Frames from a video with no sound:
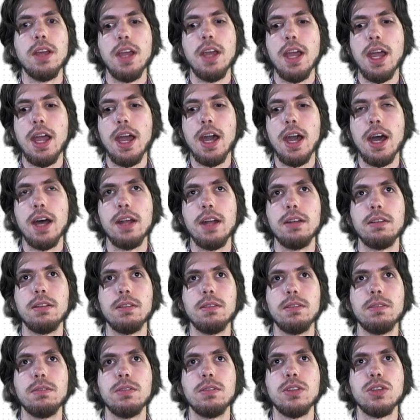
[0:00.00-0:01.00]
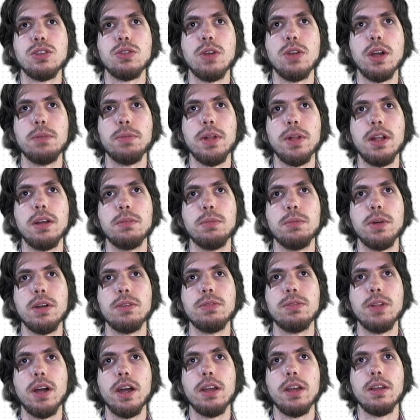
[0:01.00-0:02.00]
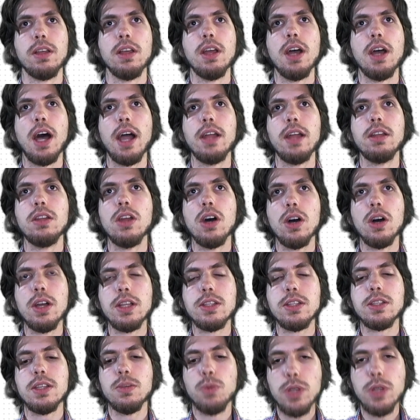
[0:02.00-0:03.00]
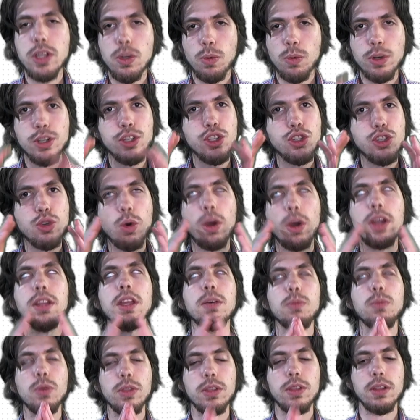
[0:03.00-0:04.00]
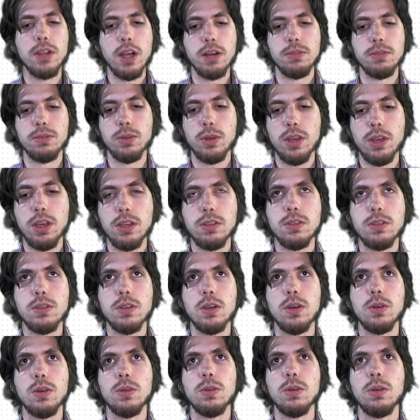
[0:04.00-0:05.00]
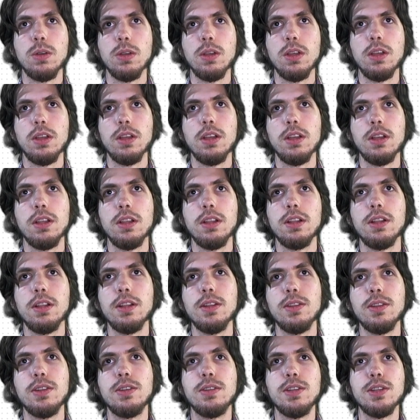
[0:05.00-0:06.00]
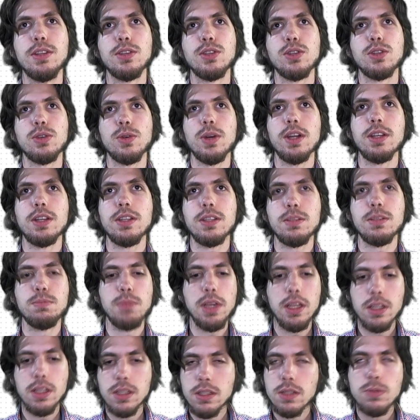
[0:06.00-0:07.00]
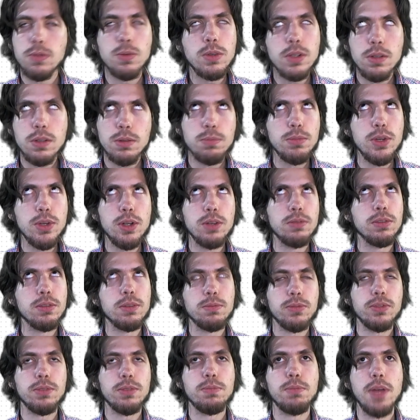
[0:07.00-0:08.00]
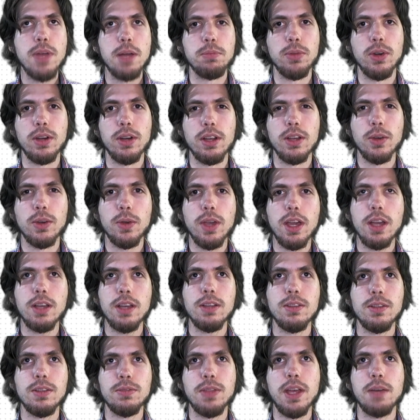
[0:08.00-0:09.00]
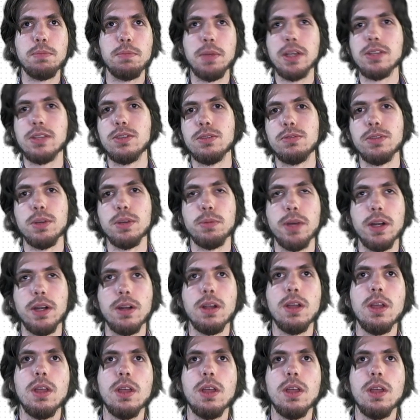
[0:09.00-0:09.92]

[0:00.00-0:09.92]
And destroy butterfly. I know we're destroying them with love, okay? So destroy just means we'd remove them from memory, okay? If that makes you feel better.